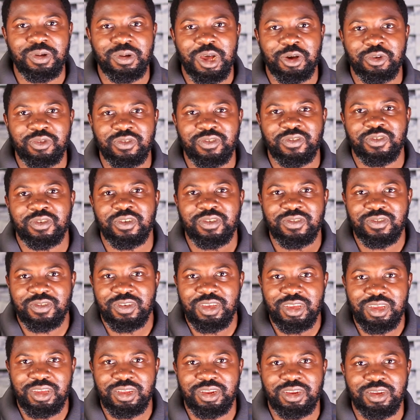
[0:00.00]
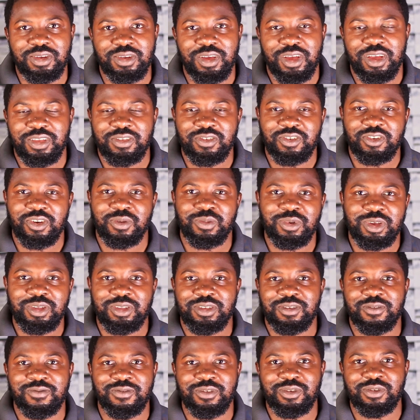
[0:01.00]
how to succeed at job
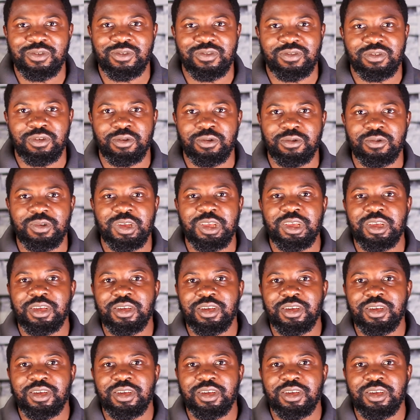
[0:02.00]
interviews. So